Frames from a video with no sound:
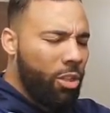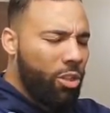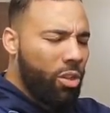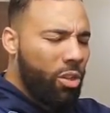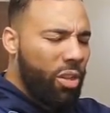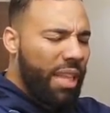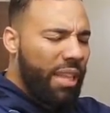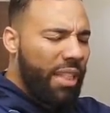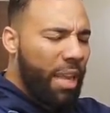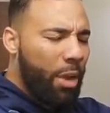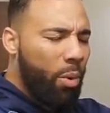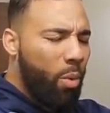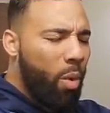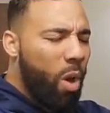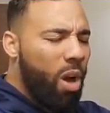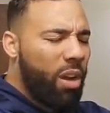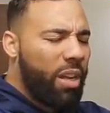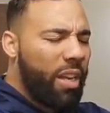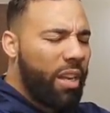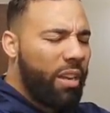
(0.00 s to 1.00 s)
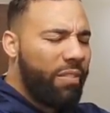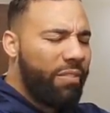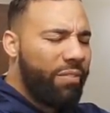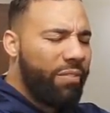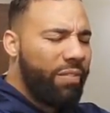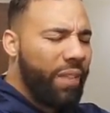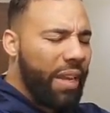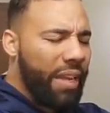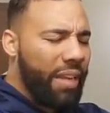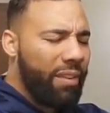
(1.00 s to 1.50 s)
so that they walk in
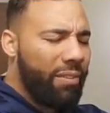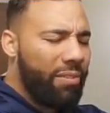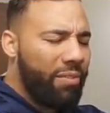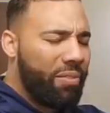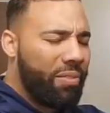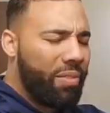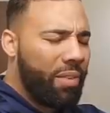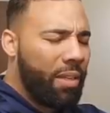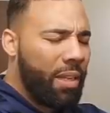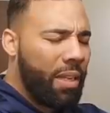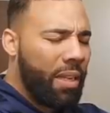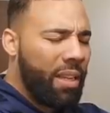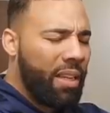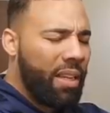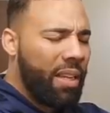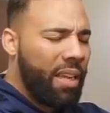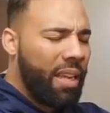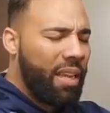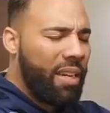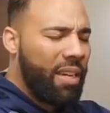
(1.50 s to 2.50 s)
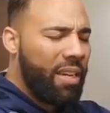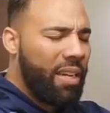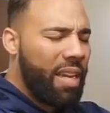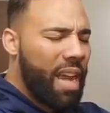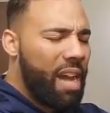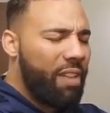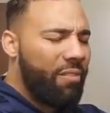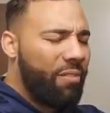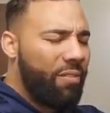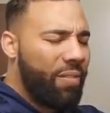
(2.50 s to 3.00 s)
faith and
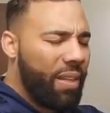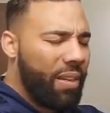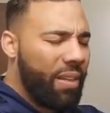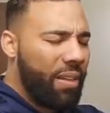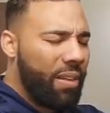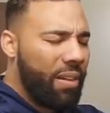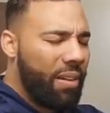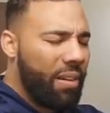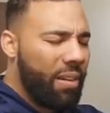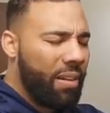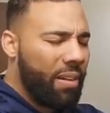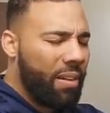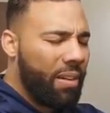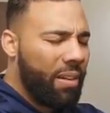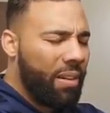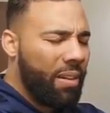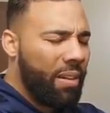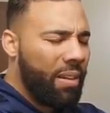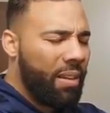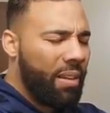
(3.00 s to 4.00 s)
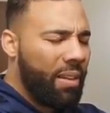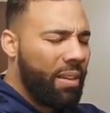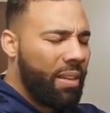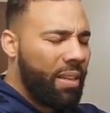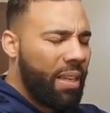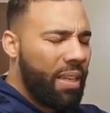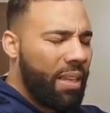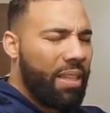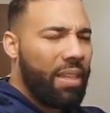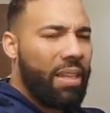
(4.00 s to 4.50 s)
not fear.
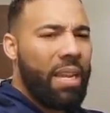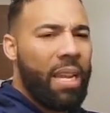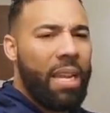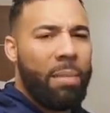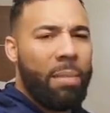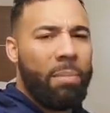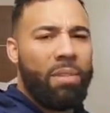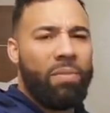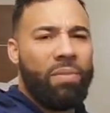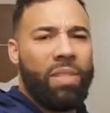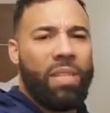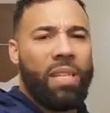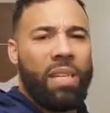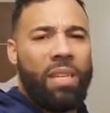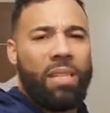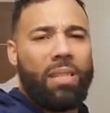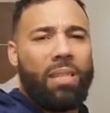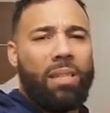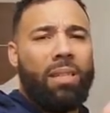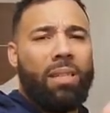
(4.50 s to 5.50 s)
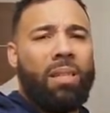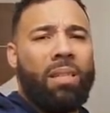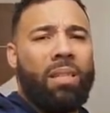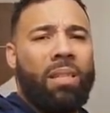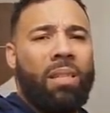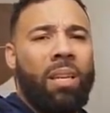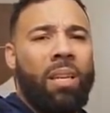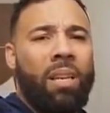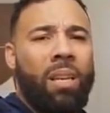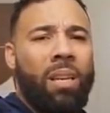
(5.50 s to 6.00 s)
In the name of
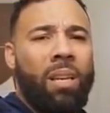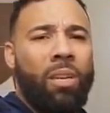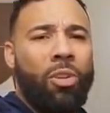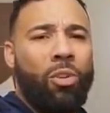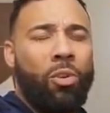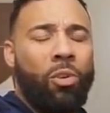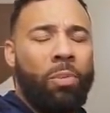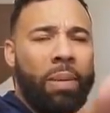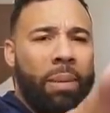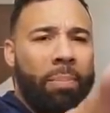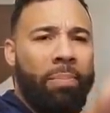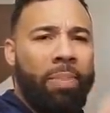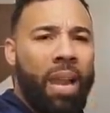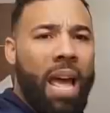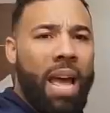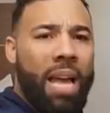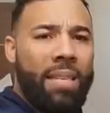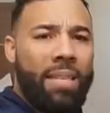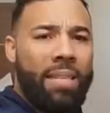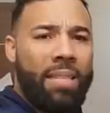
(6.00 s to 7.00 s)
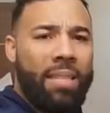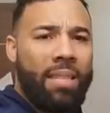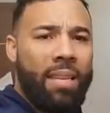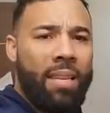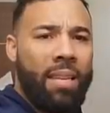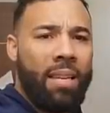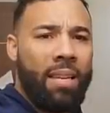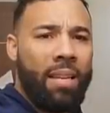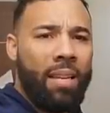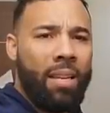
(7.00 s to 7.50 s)
Jesus, you be blessed.
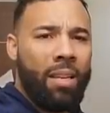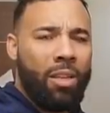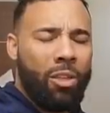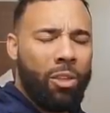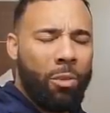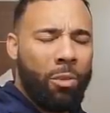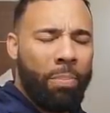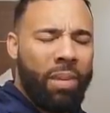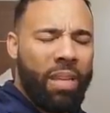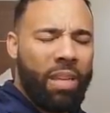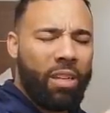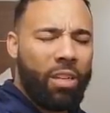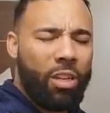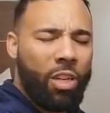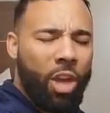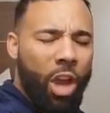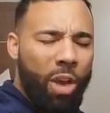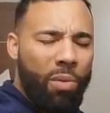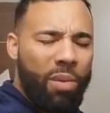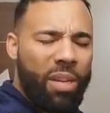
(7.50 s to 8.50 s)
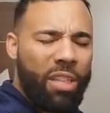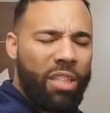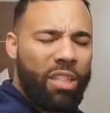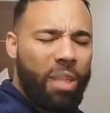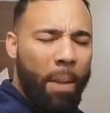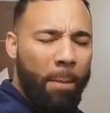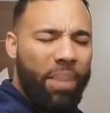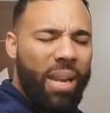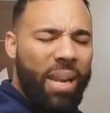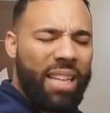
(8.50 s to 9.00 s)
You be encouraged.
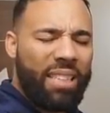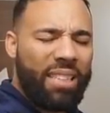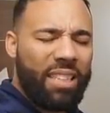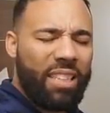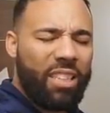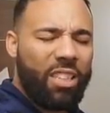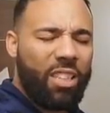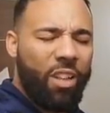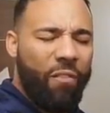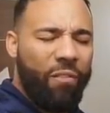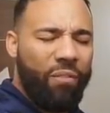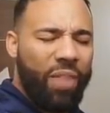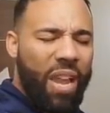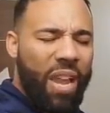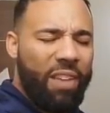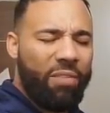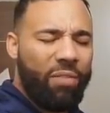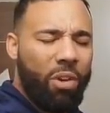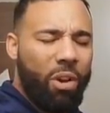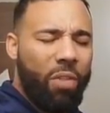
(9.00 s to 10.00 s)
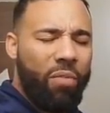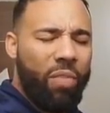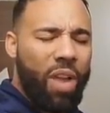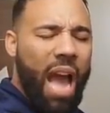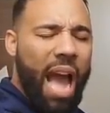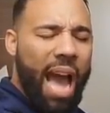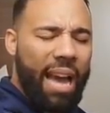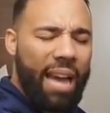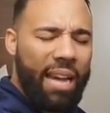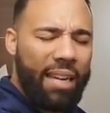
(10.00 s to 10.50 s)
The blessings, the favor of
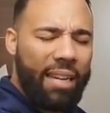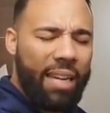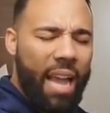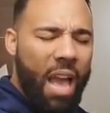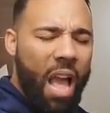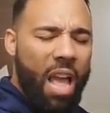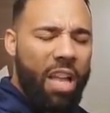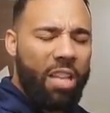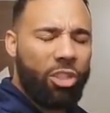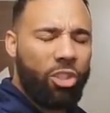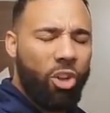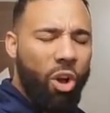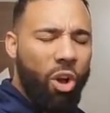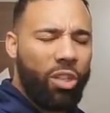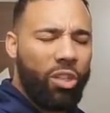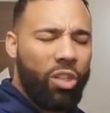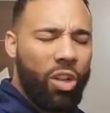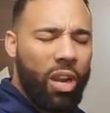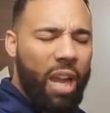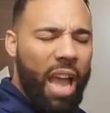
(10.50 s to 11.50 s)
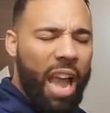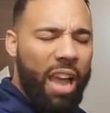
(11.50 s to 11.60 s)
God is on your